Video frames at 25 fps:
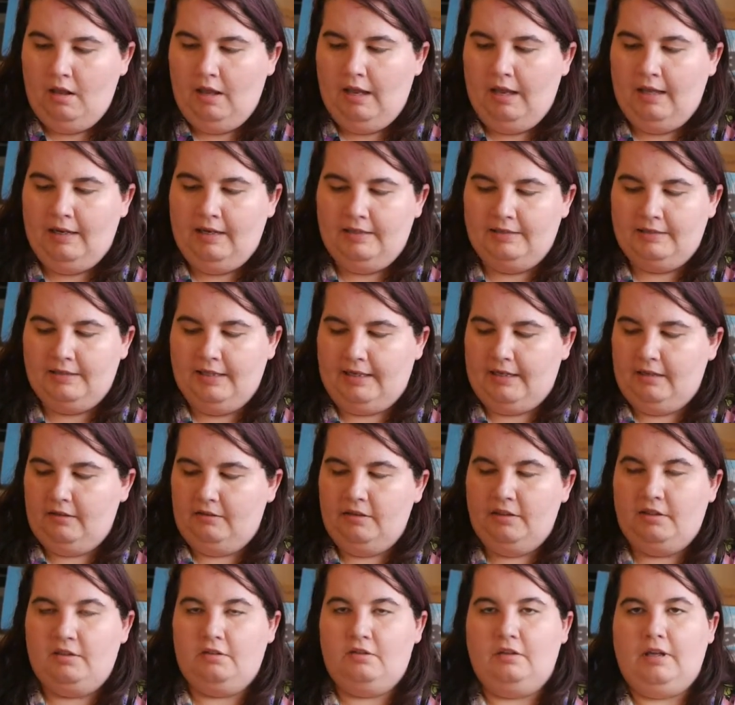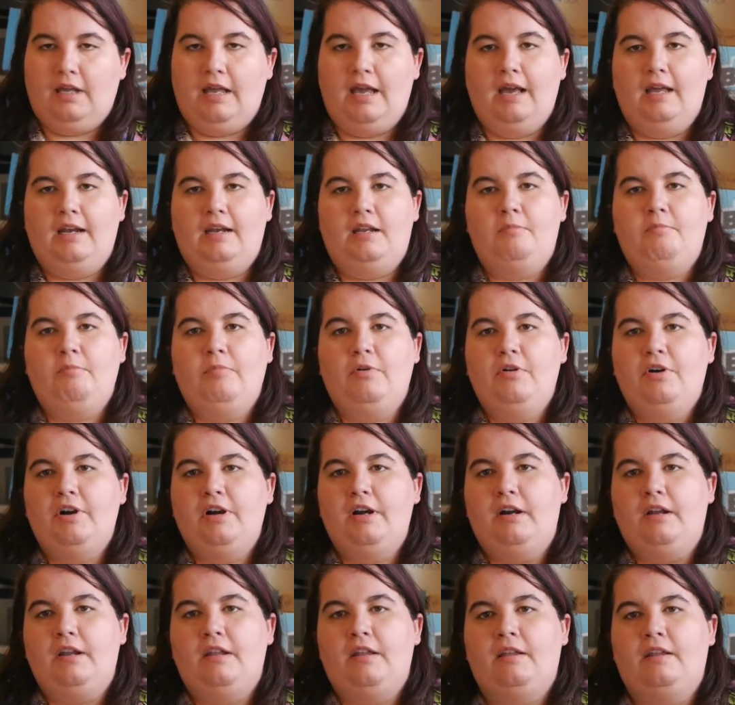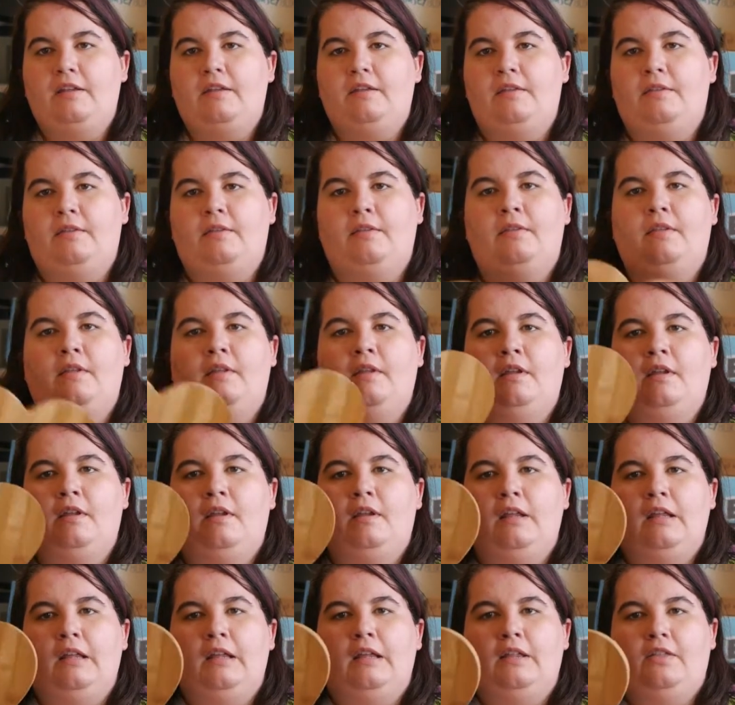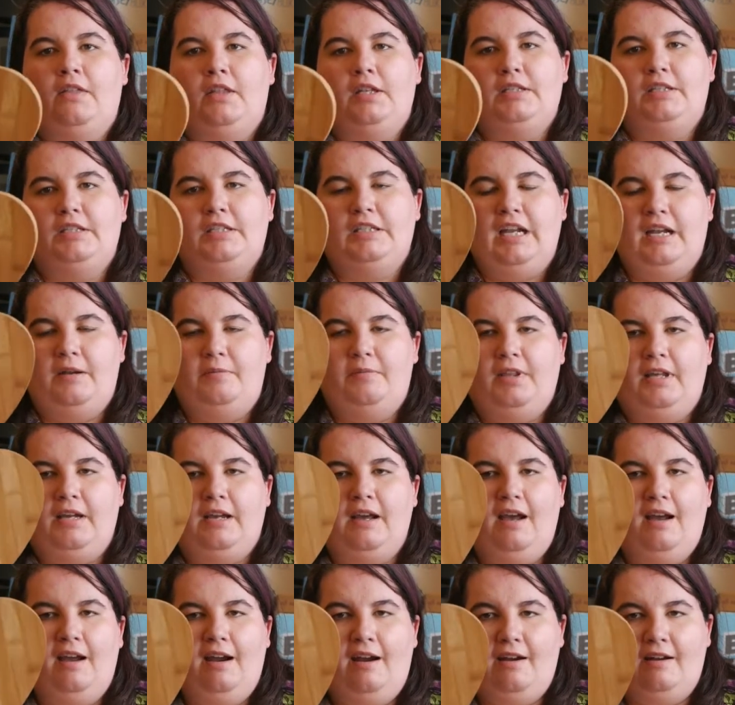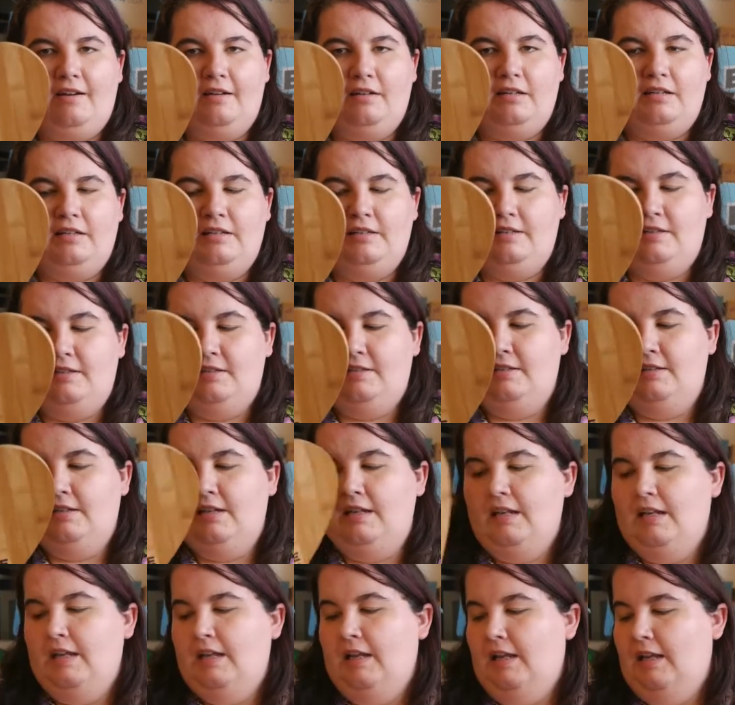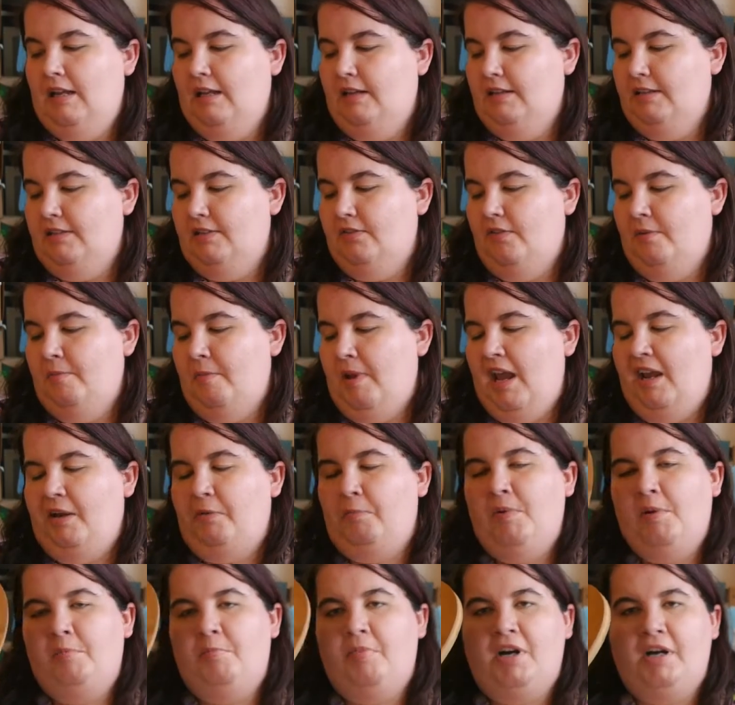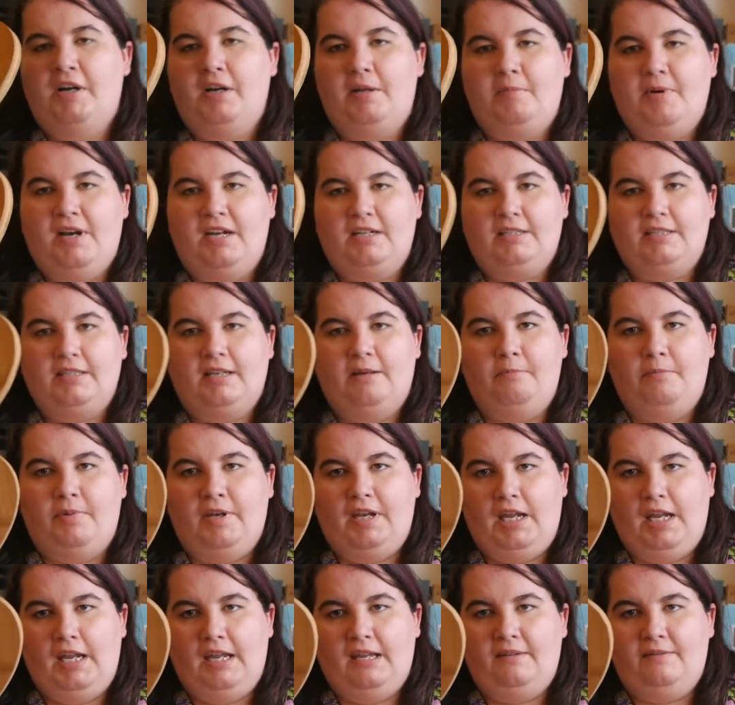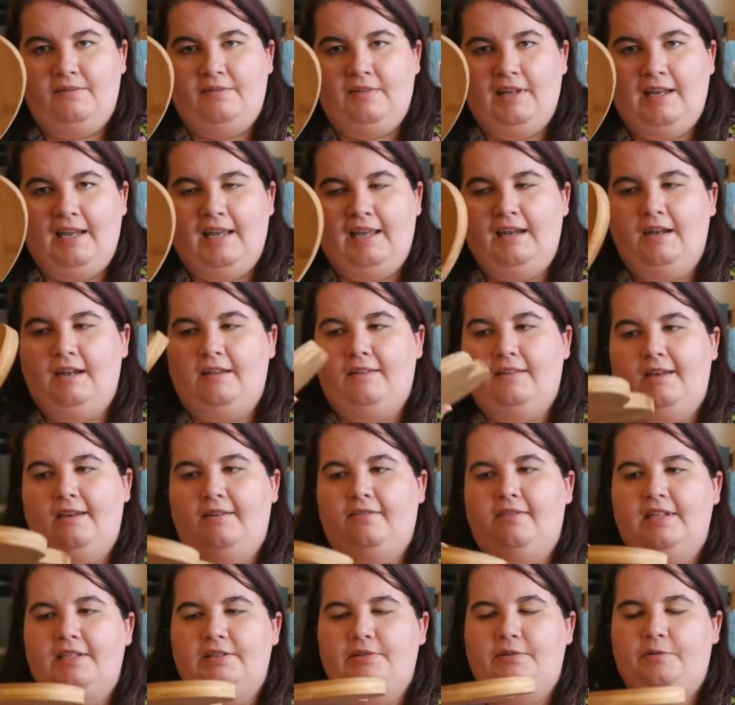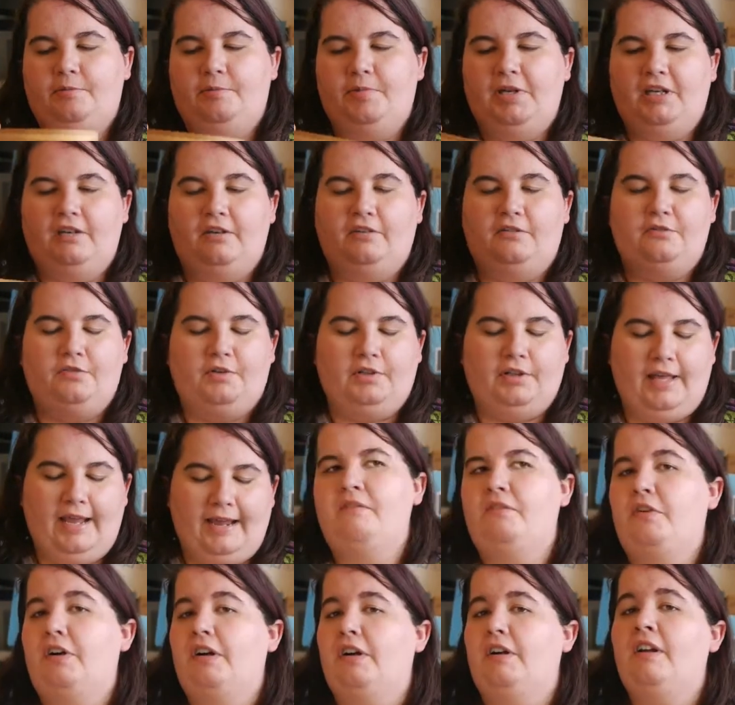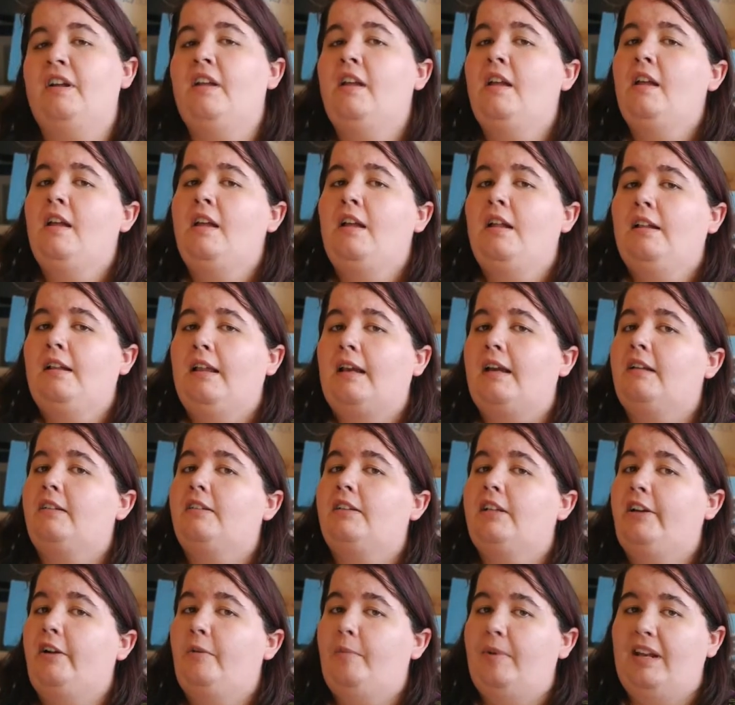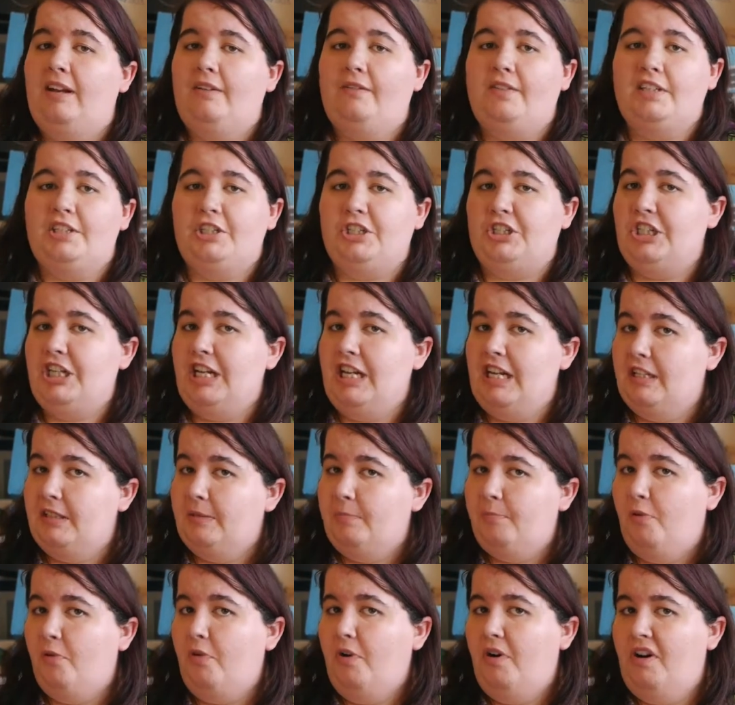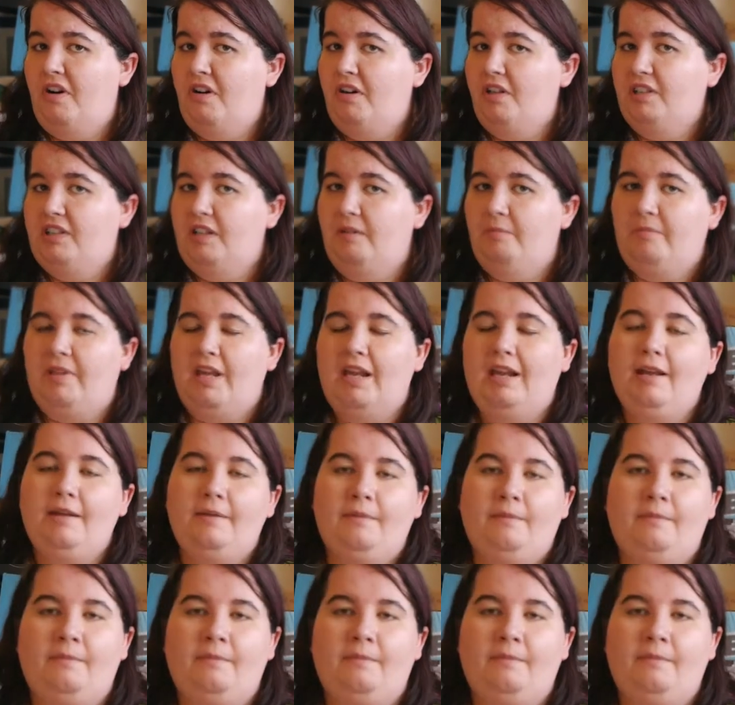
And it's like a little cutting board that's shaped like a heart. And it's from Acme Party Box Company. And I think this would be good for like for like a little bit of a cheese board or something.